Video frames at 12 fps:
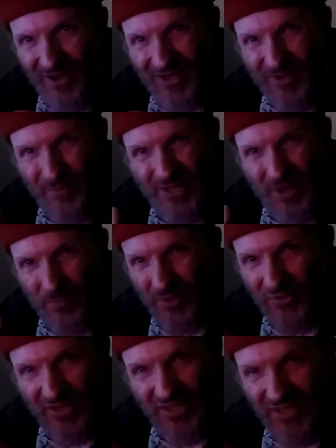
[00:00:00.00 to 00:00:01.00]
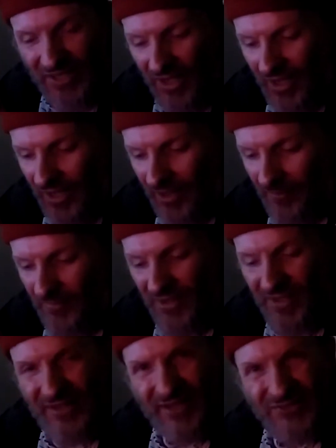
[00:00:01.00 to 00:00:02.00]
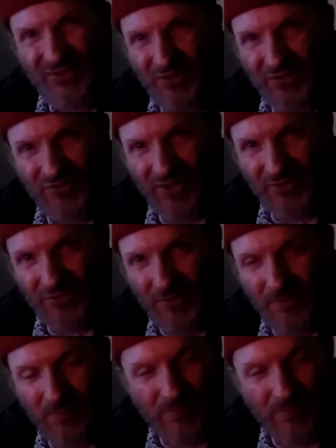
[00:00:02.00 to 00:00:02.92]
coming up on the like synthesizer.